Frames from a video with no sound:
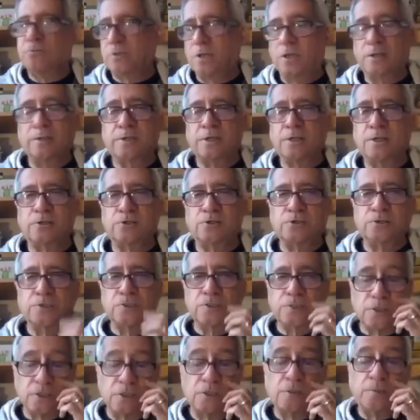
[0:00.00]
other
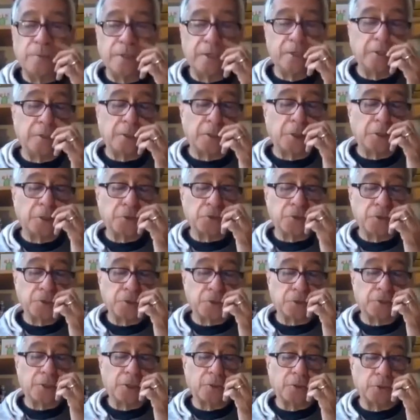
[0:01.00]
countries, independent countries
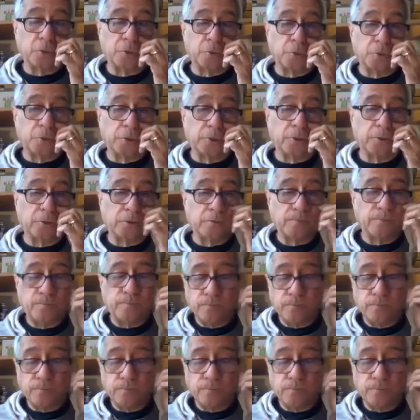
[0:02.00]
around the world.